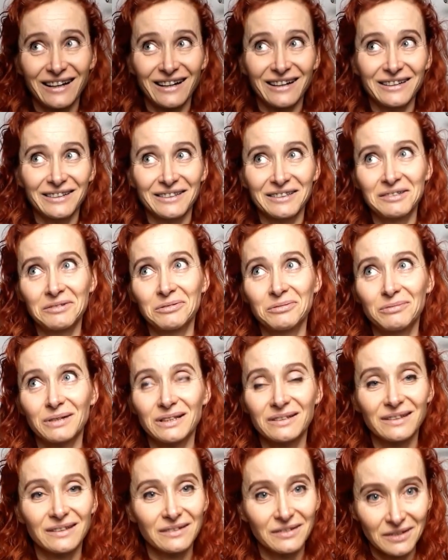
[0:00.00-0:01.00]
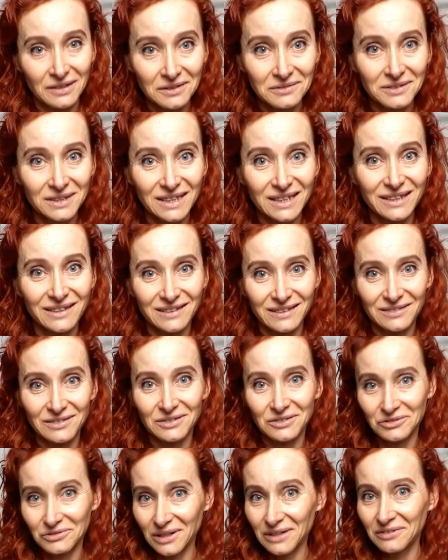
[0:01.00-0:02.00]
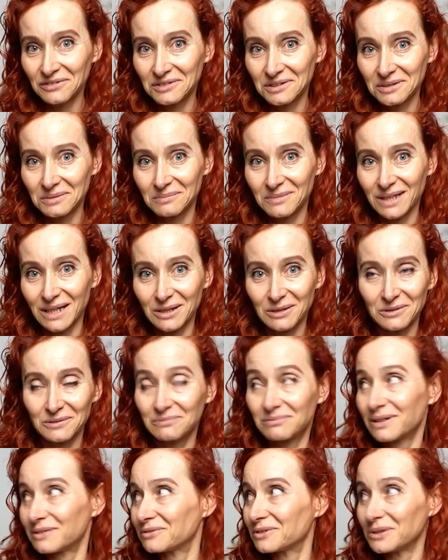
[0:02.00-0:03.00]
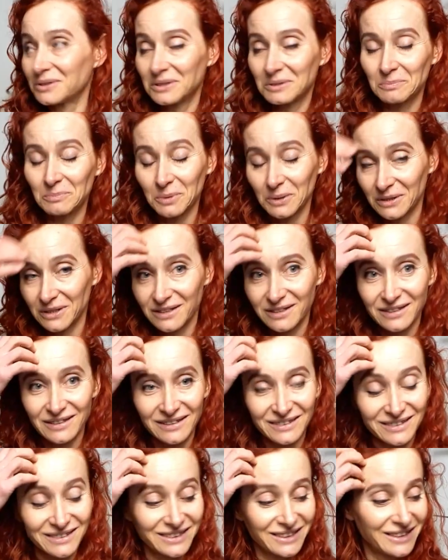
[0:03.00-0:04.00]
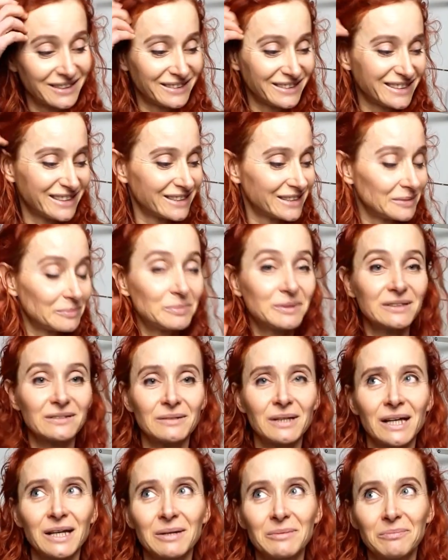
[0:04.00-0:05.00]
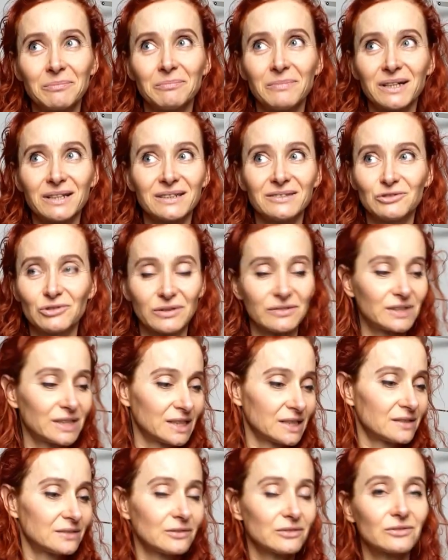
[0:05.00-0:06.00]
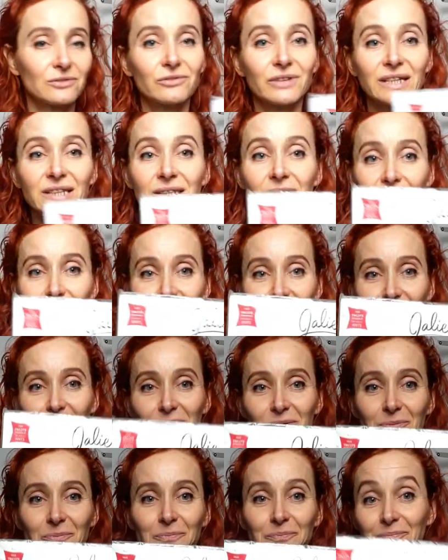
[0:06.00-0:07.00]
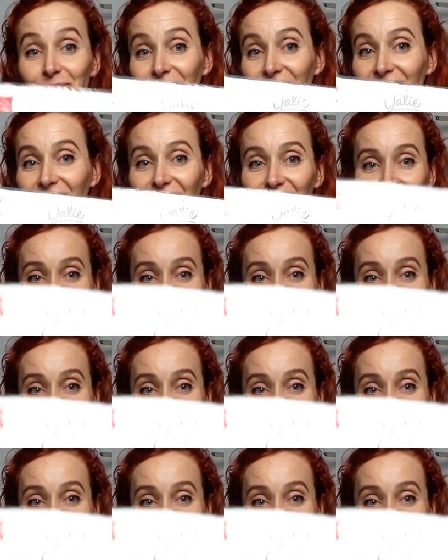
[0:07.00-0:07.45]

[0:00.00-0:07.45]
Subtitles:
I, well, in theory can draft them now if I've got a book, and yeah, but my drafting is not great, so I